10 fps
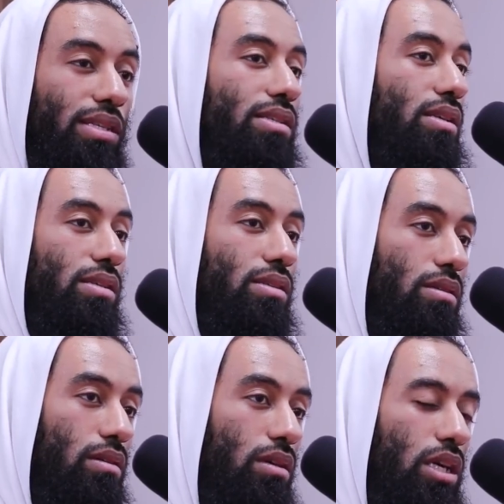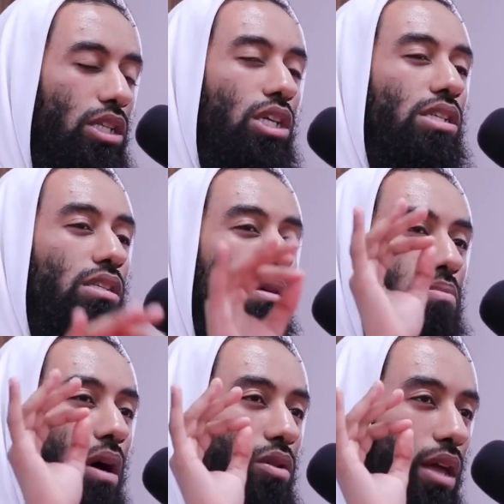and sisters. Just
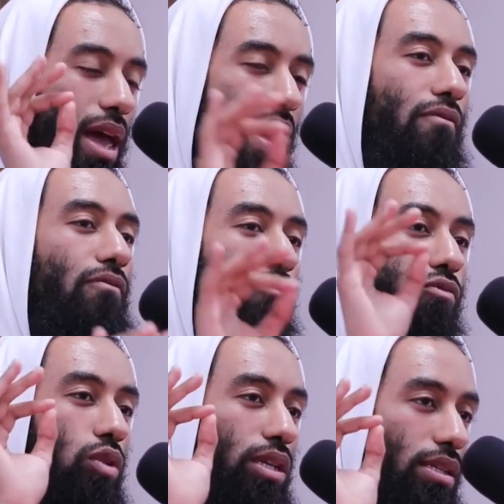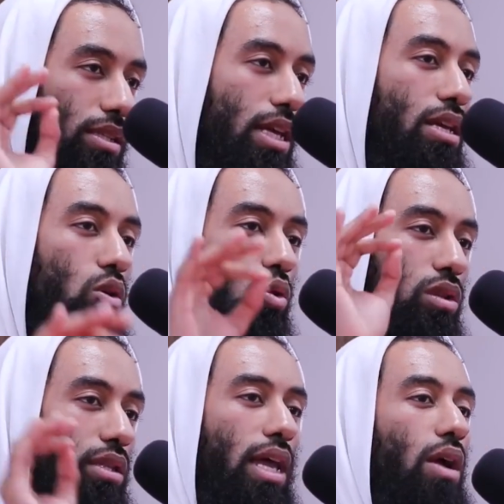about every
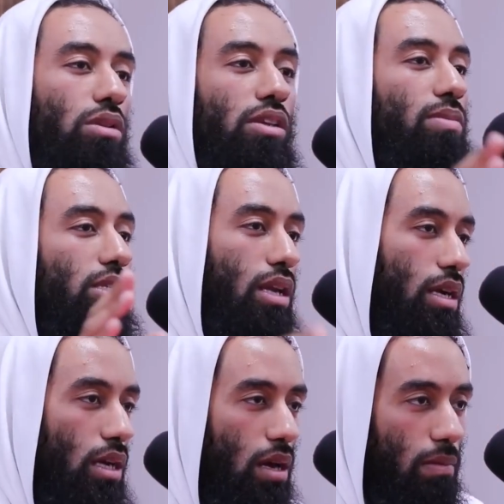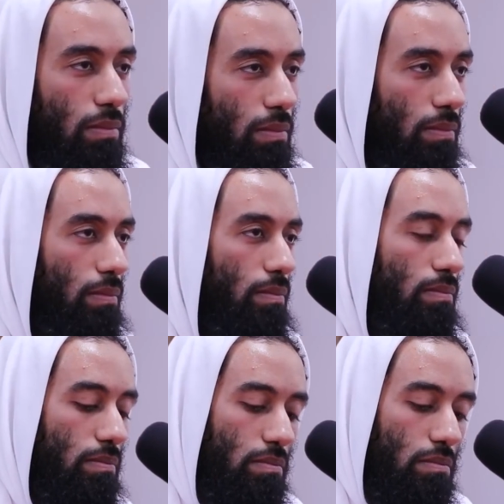single day I receive a message like that.
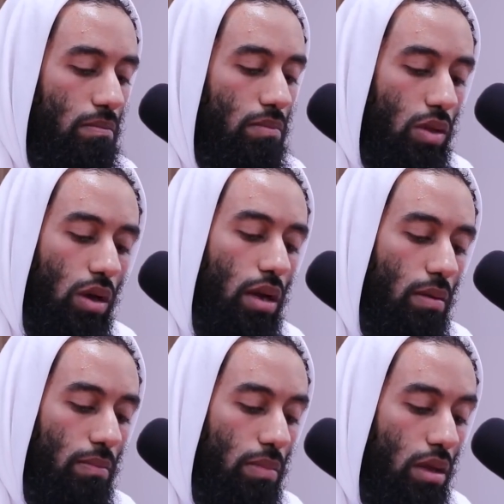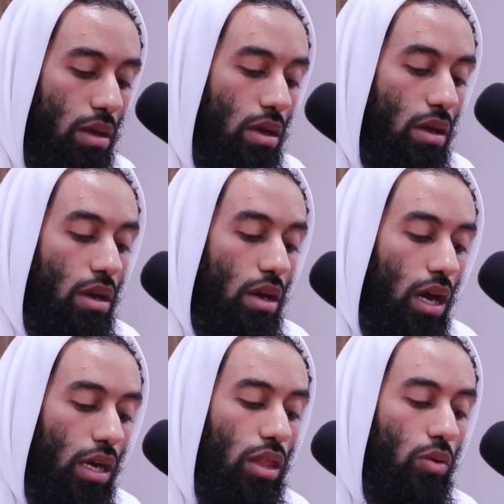Right.
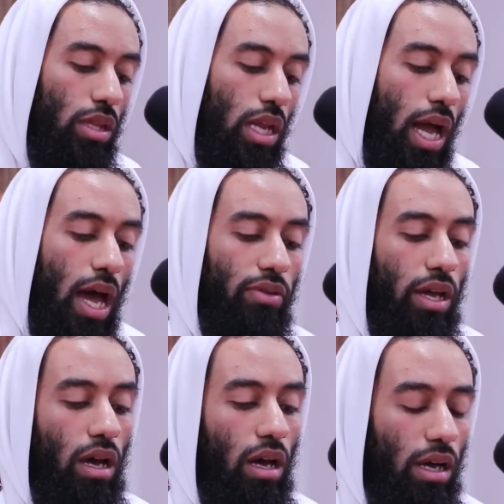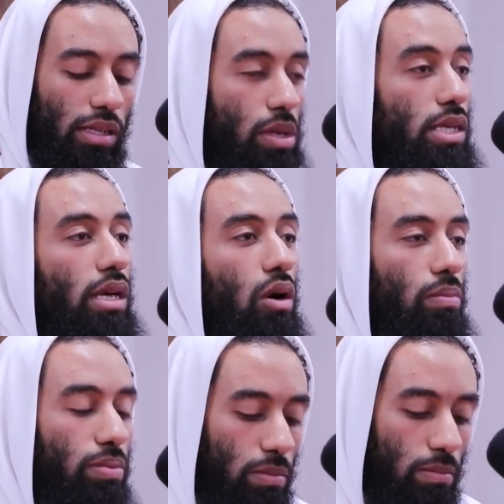Another one that I have here, please
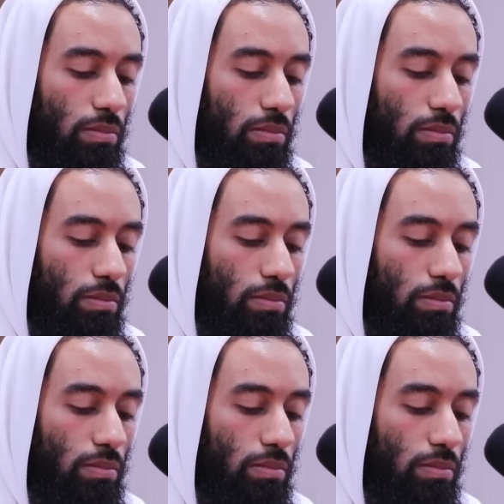help.